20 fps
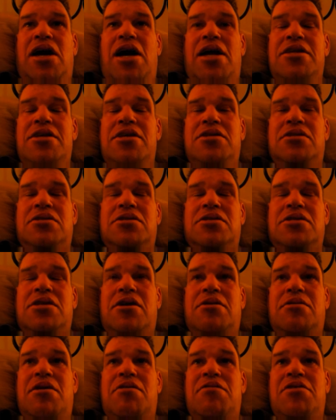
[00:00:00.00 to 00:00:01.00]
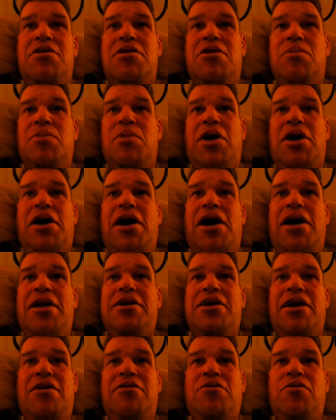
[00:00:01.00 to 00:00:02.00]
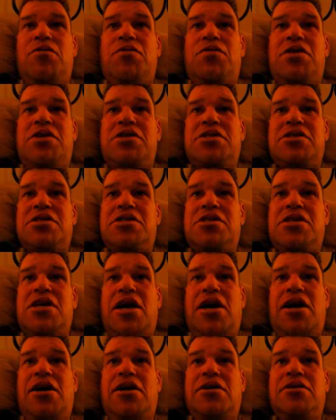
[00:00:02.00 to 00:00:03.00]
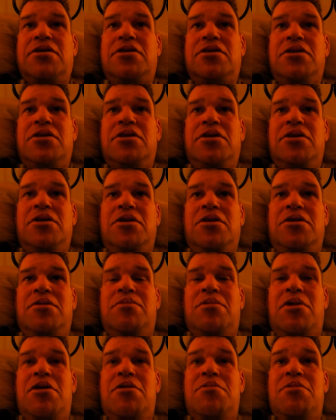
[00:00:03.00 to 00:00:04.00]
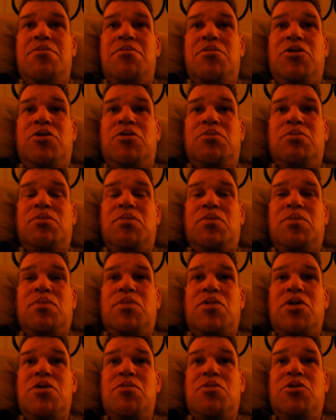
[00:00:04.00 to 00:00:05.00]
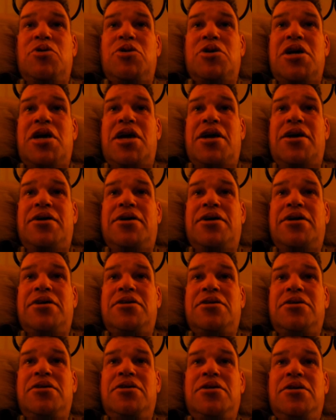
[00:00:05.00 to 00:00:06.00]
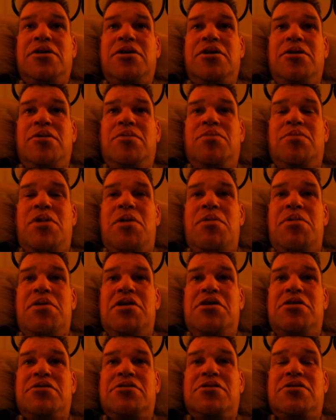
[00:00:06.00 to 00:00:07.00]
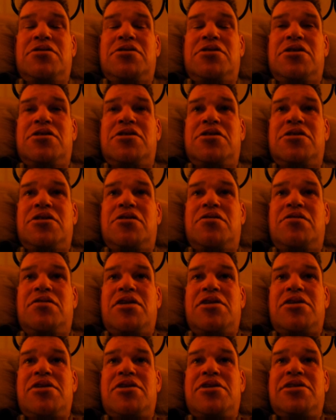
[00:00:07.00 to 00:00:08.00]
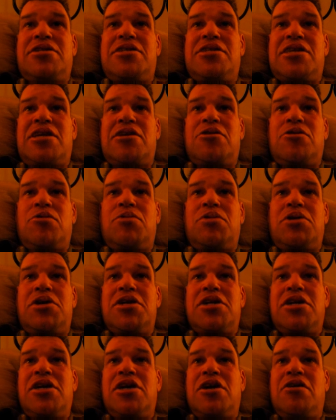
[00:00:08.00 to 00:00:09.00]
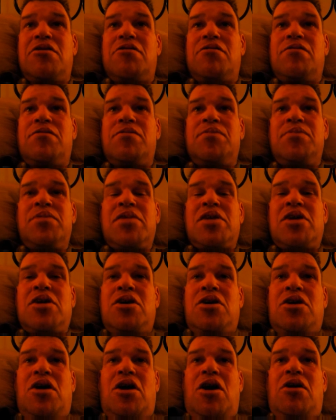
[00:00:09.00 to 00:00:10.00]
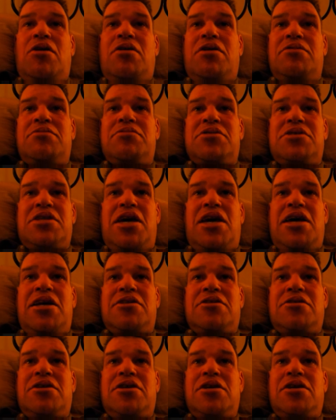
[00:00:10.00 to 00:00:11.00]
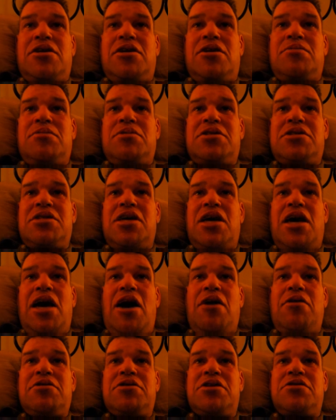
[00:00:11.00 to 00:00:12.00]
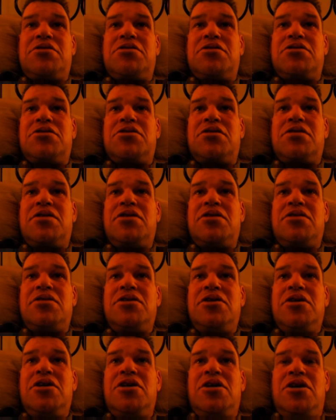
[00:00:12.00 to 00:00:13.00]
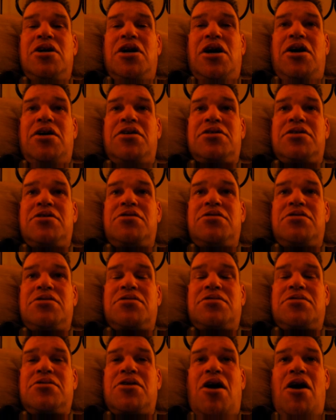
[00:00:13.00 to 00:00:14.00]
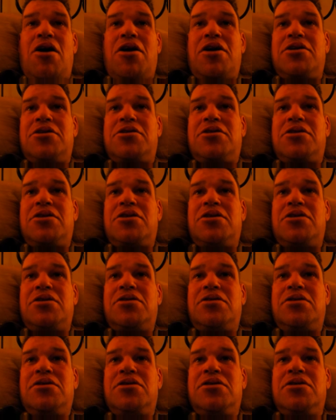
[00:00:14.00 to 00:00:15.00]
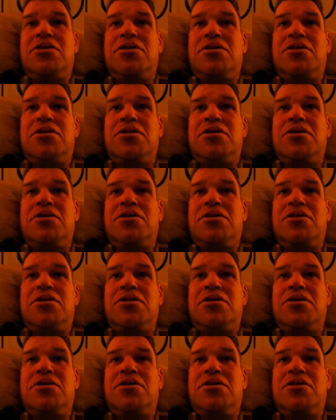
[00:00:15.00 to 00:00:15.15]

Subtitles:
I didn't tell him everything about, I didn't have no friends in town. Maybe be more caring. Maybe he was a little sensitive that, since I know where you live. All I'm saying to him is, hey, I was interested in you. I was interested in talking to you.